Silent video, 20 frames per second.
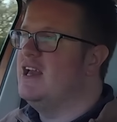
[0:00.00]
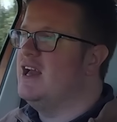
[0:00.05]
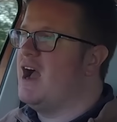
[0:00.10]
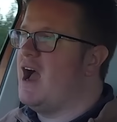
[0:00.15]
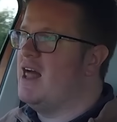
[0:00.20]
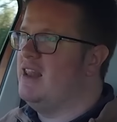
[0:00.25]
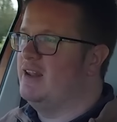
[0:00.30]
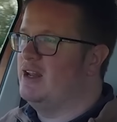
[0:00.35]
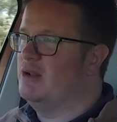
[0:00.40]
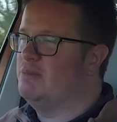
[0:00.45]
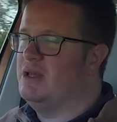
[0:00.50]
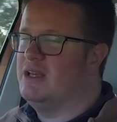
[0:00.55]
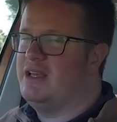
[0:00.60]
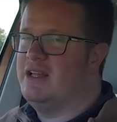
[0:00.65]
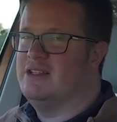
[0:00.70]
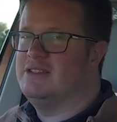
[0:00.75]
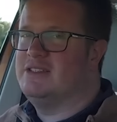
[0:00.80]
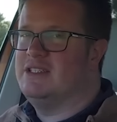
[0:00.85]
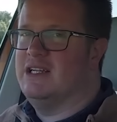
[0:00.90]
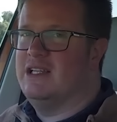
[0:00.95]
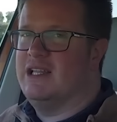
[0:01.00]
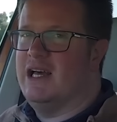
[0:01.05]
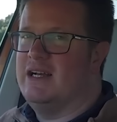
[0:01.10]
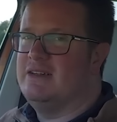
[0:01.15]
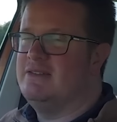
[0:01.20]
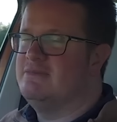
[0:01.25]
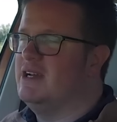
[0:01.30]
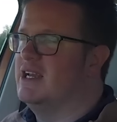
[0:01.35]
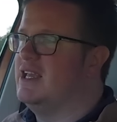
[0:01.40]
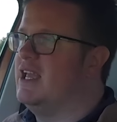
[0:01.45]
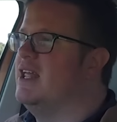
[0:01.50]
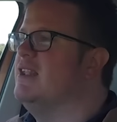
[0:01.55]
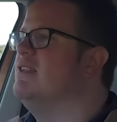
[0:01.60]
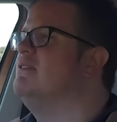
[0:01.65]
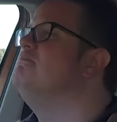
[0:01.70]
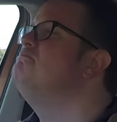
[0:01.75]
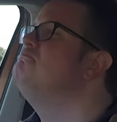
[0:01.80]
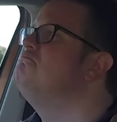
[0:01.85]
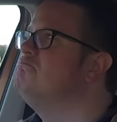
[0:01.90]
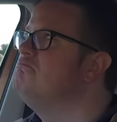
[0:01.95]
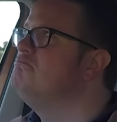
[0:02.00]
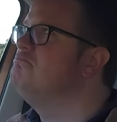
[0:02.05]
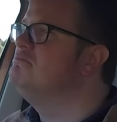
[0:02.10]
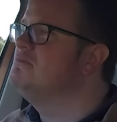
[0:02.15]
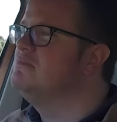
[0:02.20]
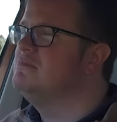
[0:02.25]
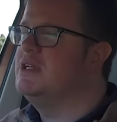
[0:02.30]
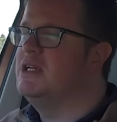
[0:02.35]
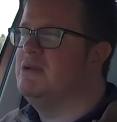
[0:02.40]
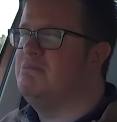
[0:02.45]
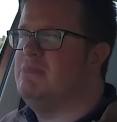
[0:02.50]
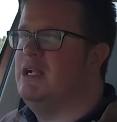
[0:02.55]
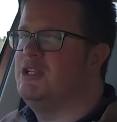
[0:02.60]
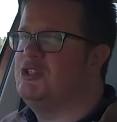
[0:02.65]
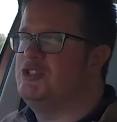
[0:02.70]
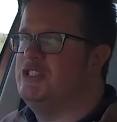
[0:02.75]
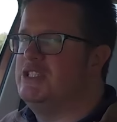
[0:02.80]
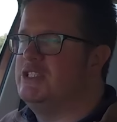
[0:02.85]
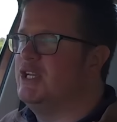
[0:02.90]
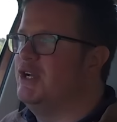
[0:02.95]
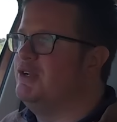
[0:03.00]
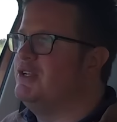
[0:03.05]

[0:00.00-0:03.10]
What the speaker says: a little bit guilty of that. Again, mentioning no